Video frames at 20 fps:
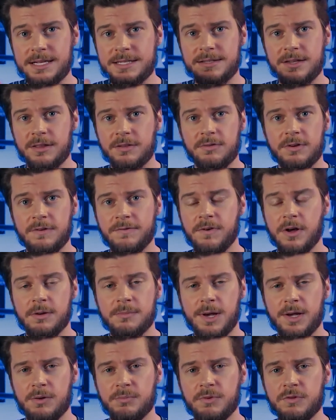It's the 3
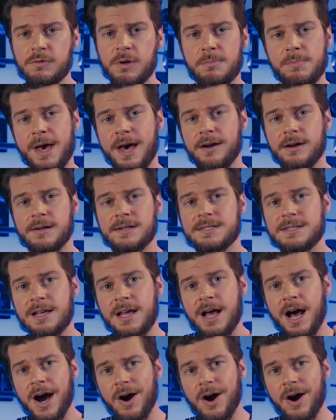fundamental movement patterns.